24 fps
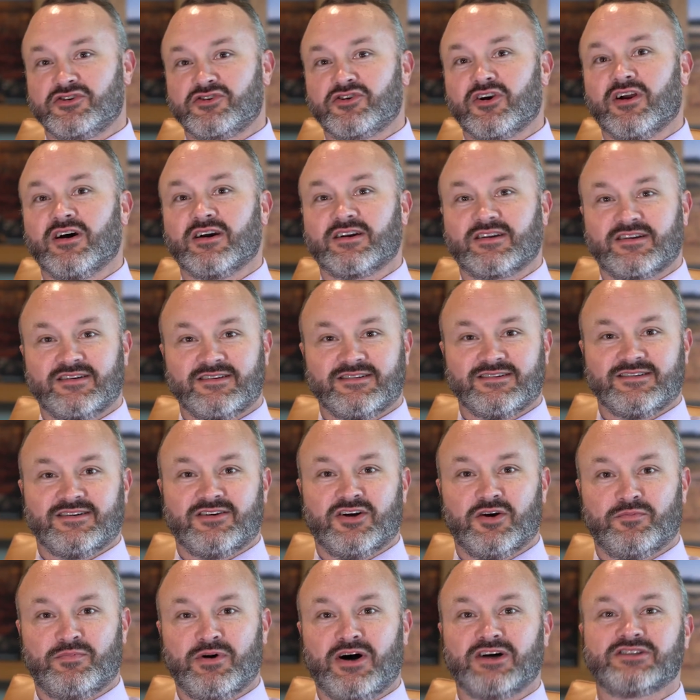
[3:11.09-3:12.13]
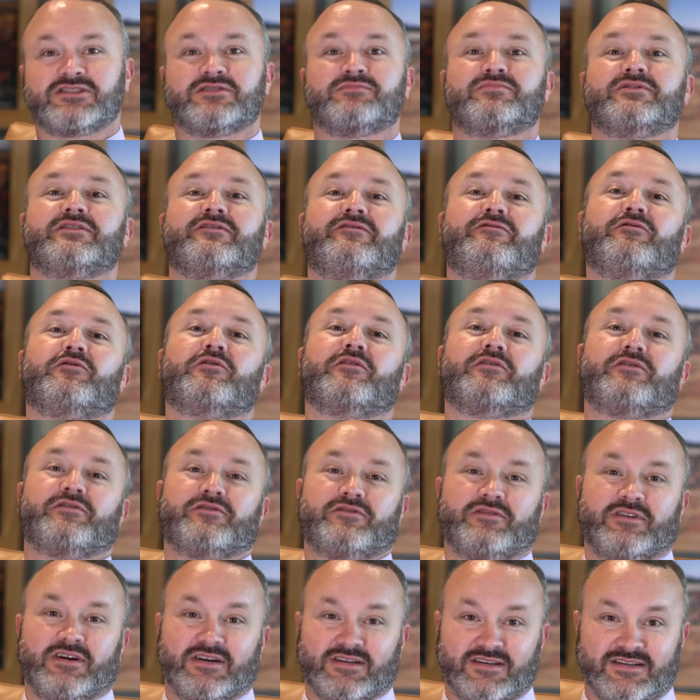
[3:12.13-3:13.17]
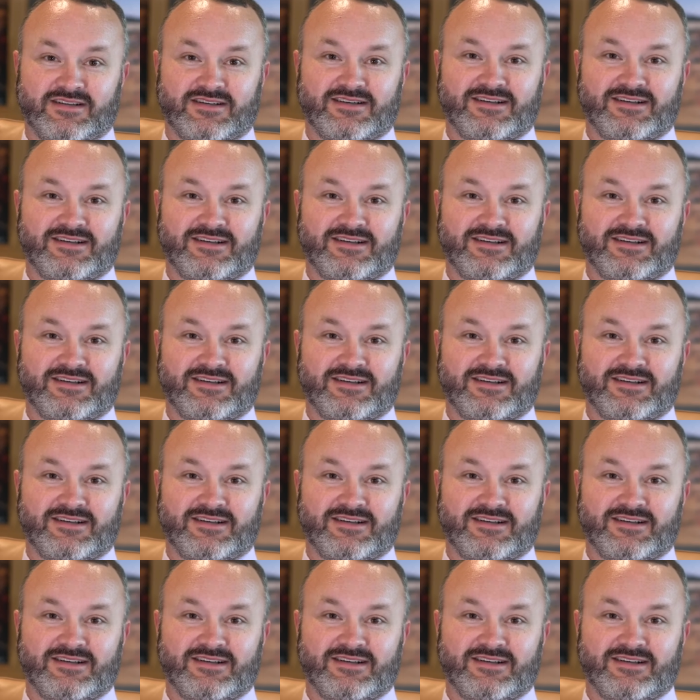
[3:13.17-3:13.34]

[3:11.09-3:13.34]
truck or possibly 4th truck,